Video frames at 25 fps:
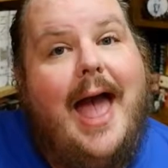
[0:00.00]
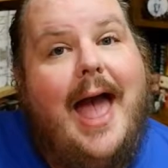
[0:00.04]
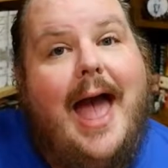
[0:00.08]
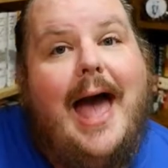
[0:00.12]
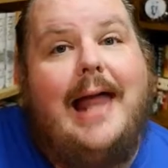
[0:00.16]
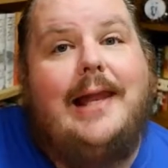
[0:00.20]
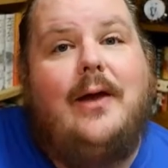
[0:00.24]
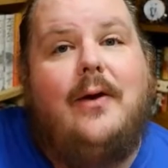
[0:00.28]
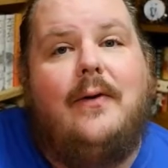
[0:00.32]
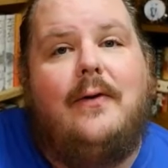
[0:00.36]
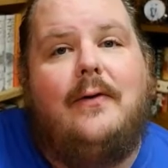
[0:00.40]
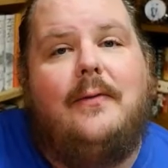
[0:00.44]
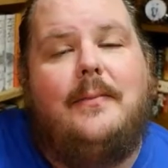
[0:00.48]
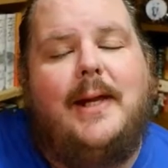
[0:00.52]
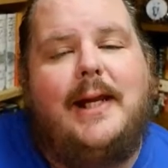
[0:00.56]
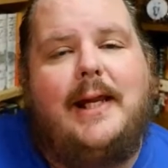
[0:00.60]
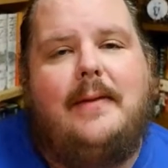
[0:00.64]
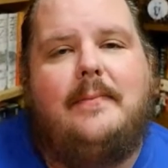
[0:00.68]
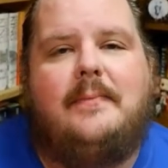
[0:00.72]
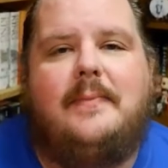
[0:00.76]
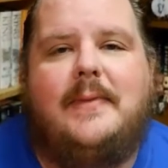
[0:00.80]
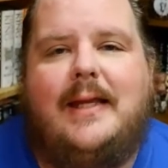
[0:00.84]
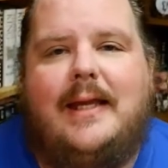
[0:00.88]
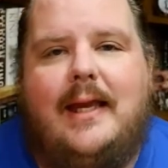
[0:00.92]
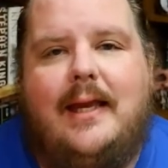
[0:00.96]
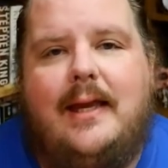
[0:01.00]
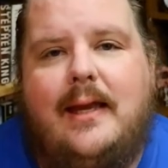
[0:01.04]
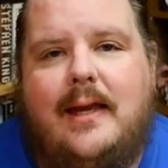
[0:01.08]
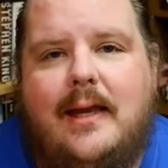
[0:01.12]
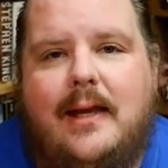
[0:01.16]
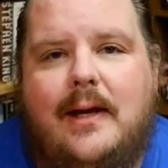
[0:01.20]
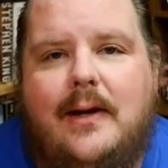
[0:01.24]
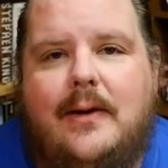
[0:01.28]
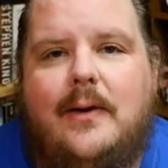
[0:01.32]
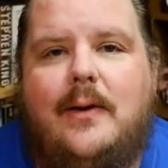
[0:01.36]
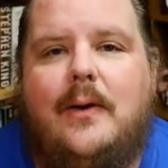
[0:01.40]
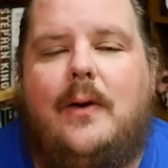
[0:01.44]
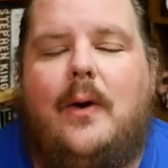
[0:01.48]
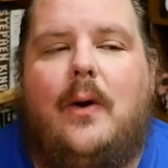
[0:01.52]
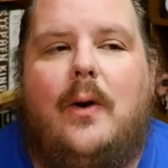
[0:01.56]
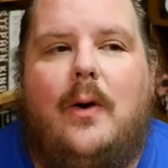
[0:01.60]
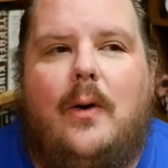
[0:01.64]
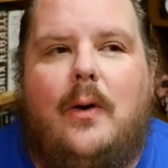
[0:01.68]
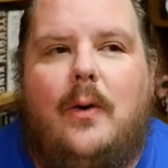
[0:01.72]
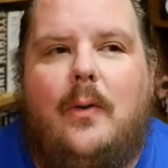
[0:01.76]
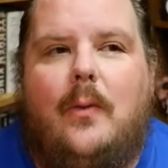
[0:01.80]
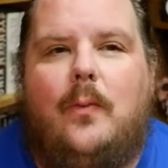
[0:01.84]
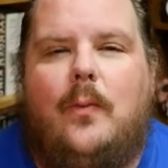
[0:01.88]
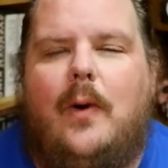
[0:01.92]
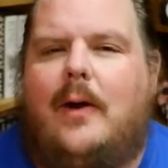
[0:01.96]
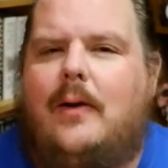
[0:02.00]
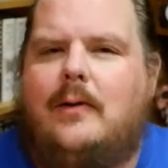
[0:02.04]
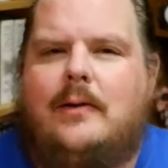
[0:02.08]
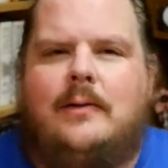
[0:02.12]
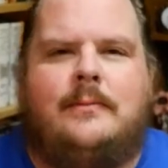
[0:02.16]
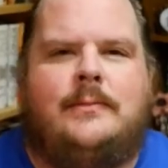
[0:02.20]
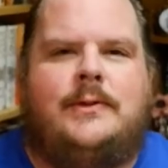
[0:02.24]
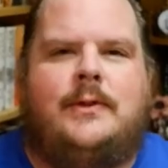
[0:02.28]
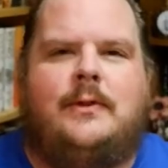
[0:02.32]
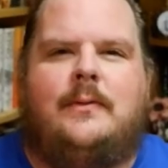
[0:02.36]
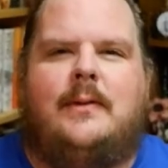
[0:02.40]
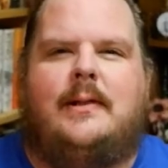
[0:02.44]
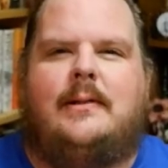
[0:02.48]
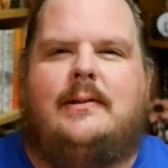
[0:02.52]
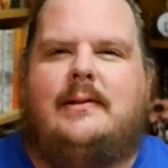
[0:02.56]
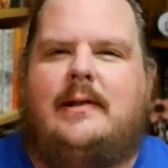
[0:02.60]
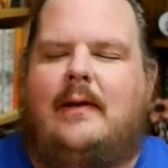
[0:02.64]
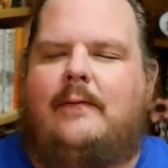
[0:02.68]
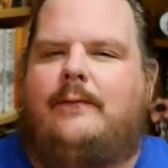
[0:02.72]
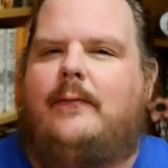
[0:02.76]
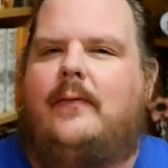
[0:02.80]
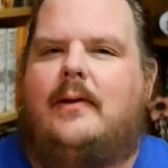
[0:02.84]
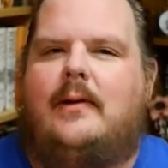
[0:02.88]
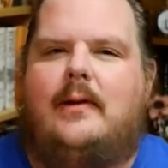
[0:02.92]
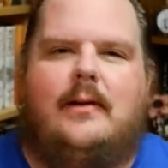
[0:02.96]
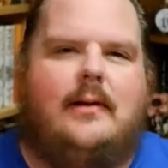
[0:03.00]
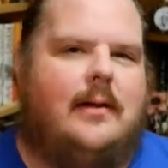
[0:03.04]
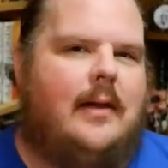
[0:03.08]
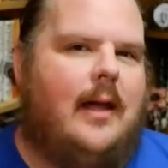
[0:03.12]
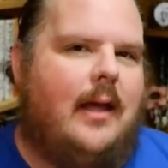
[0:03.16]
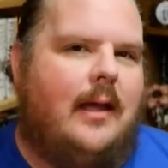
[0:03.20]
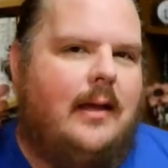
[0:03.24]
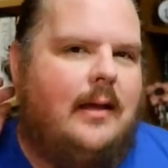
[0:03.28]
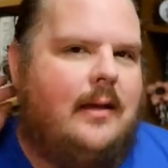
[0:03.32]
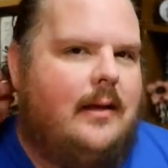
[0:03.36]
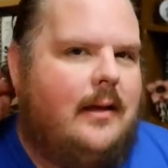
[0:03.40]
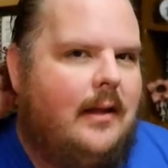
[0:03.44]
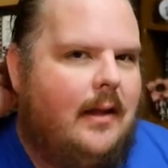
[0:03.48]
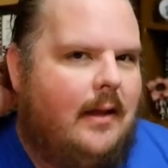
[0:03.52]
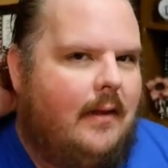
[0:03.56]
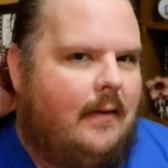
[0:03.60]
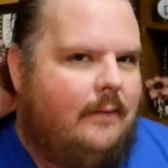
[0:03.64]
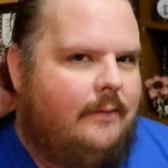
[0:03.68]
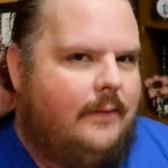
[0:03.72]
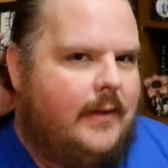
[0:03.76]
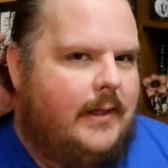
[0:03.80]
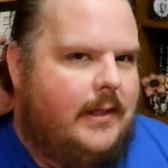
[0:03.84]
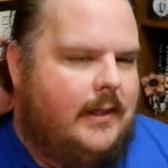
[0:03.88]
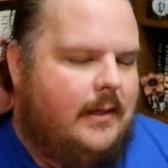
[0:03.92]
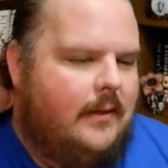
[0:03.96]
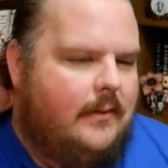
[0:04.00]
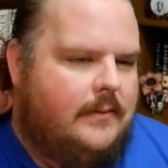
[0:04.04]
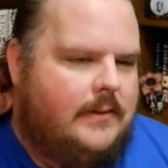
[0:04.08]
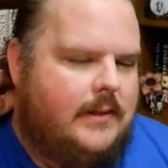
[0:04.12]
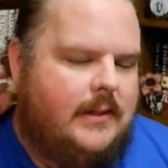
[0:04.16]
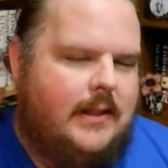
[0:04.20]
Hello everybody, E here. Welcome to a different kind of video.